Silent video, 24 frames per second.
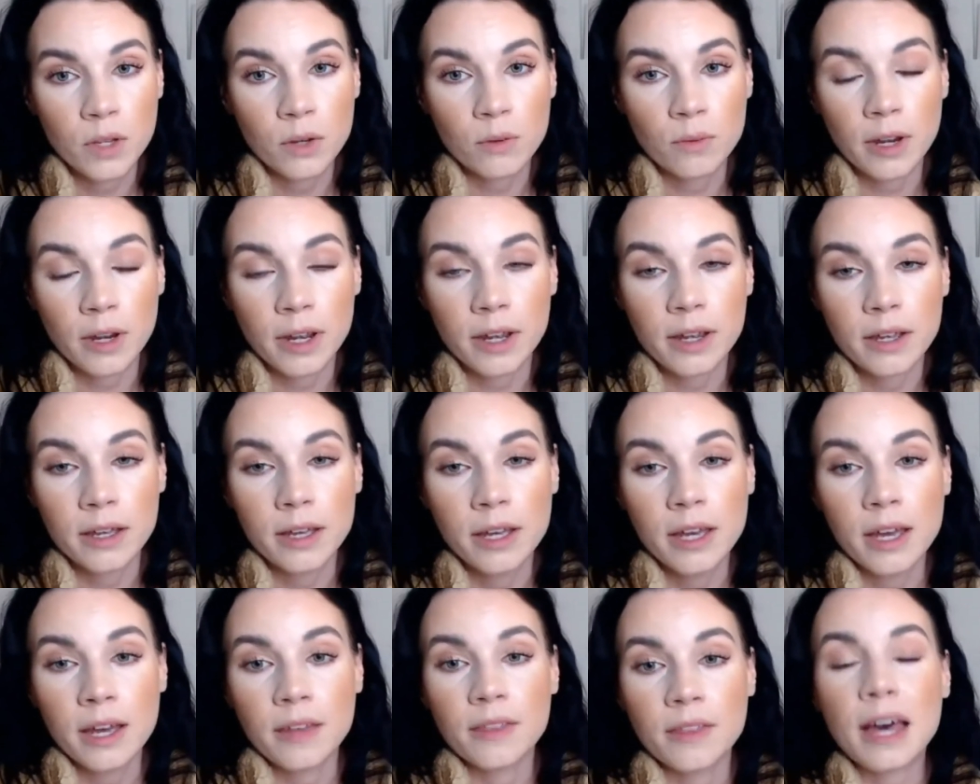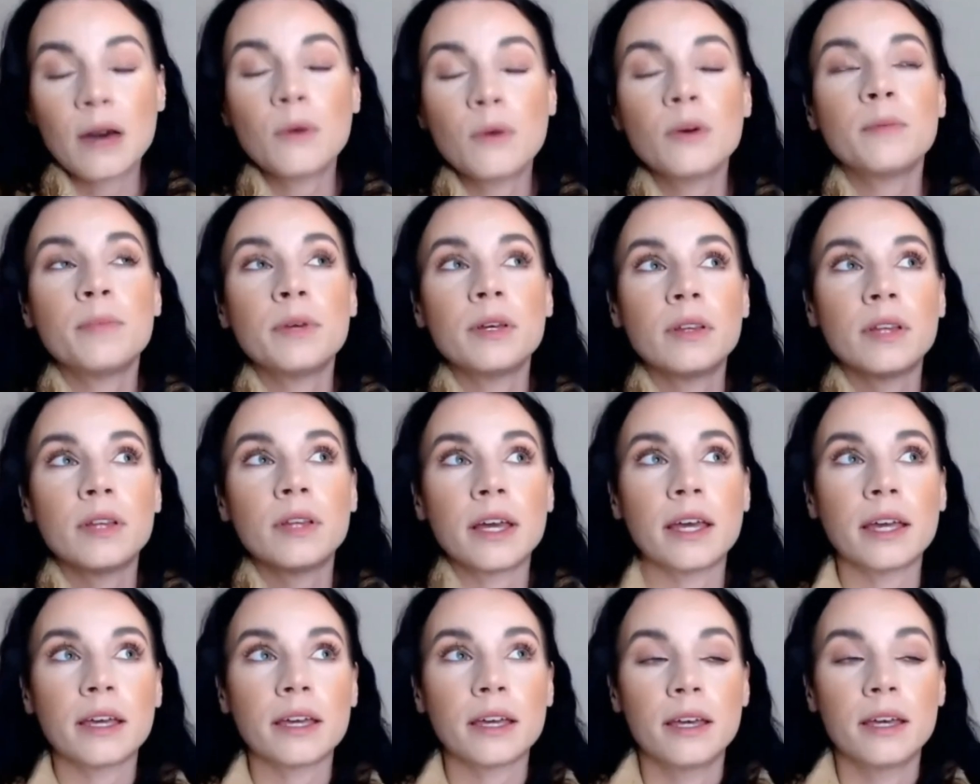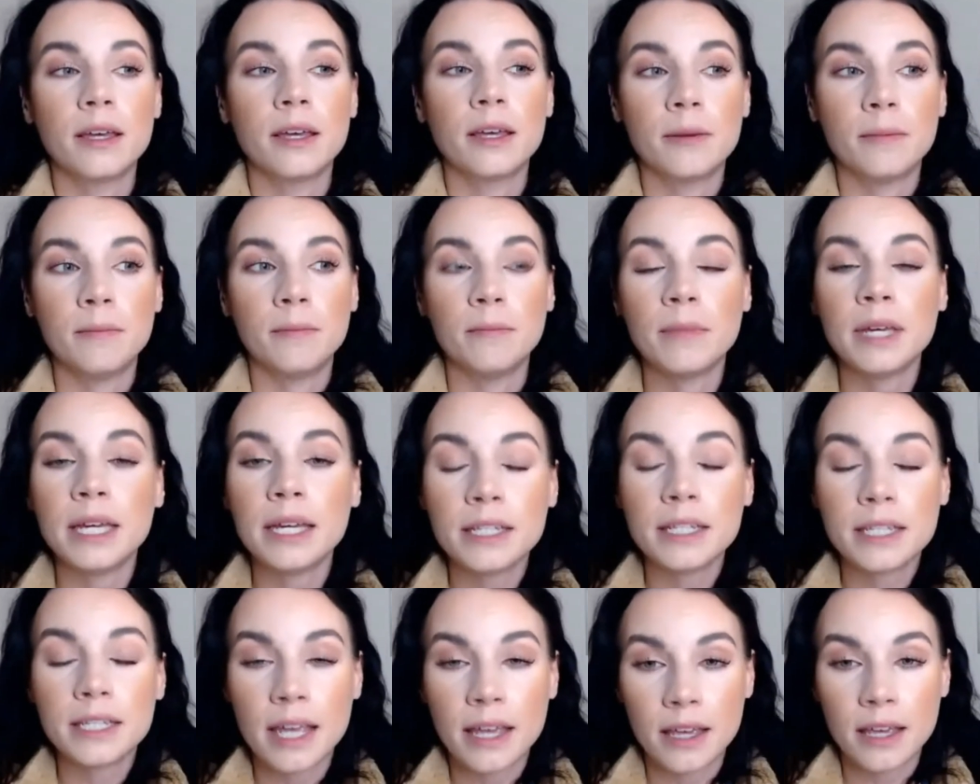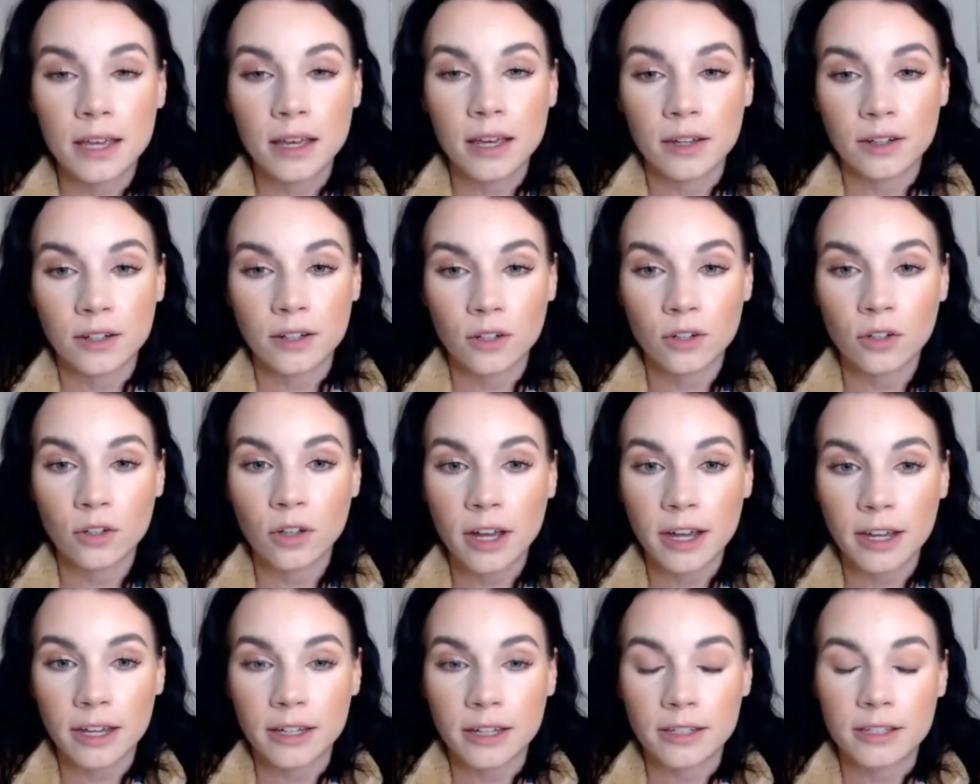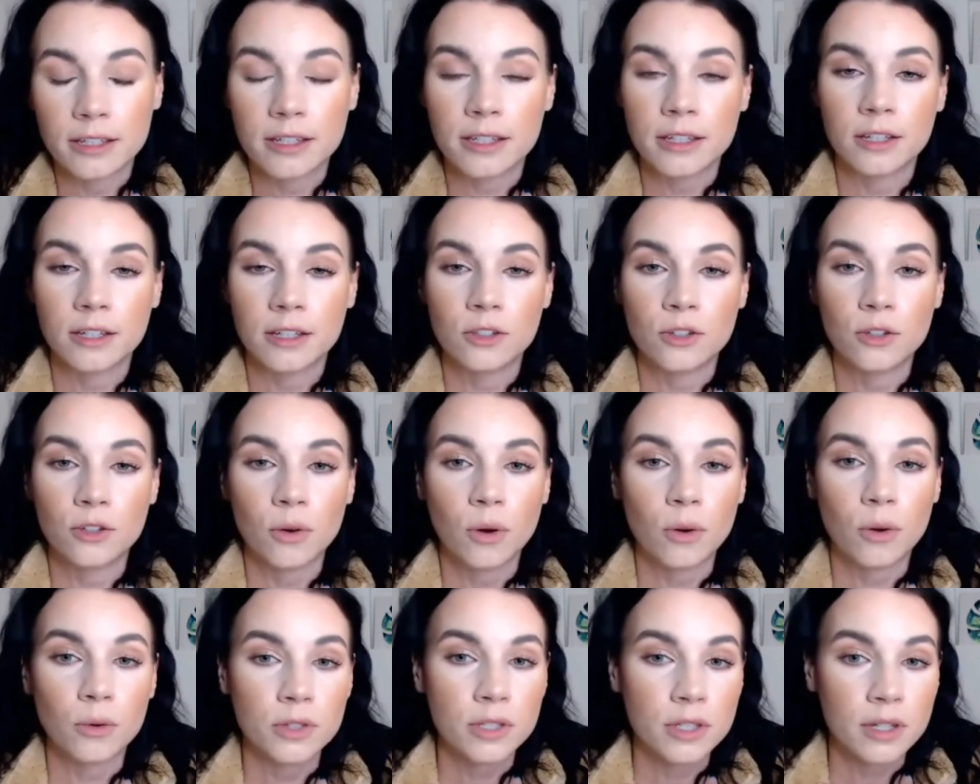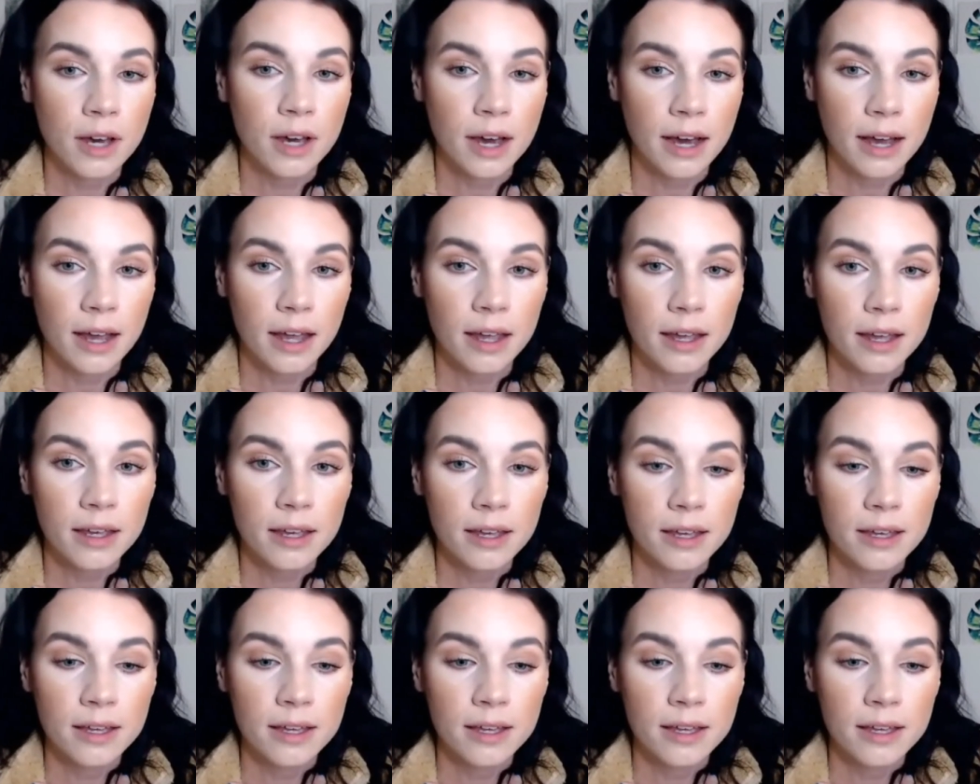right? That would be like me taking on a client into OCI,